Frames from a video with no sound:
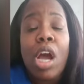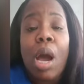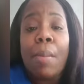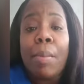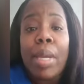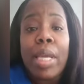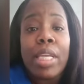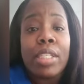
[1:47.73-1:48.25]

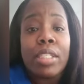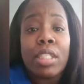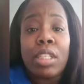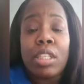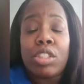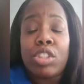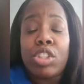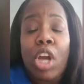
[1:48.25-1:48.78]

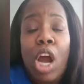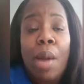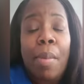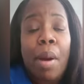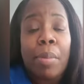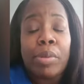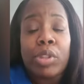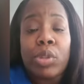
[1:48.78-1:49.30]
amazing
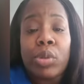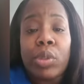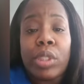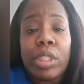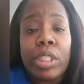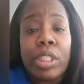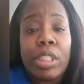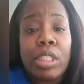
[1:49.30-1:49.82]
job
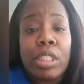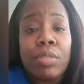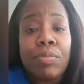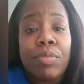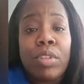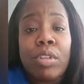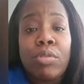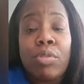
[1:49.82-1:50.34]
opportunities
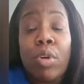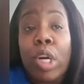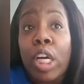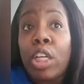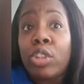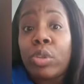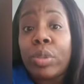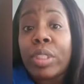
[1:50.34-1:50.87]
for
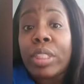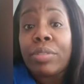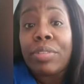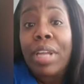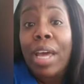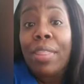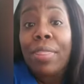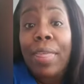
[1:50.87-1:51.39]
hundreds, if
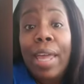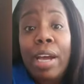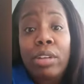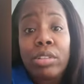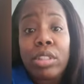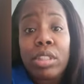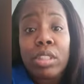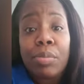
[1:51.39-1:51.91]
not
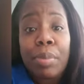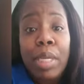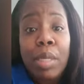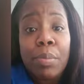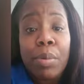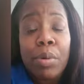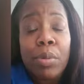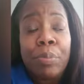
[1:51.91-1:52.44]
thousands of
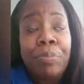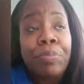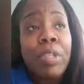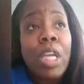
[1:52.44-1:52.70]
people.